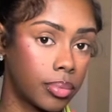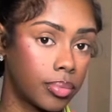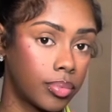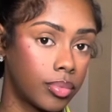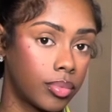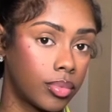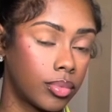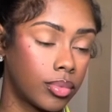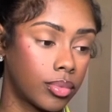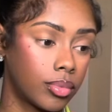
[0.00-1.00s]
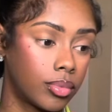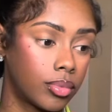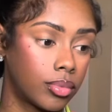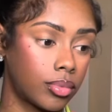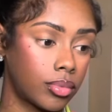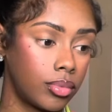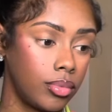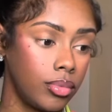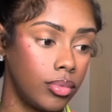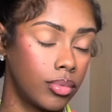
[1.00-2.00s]

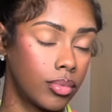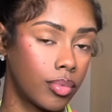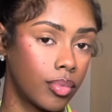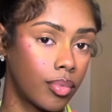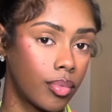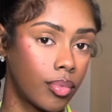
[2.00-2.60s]
No one is speaking in this clip.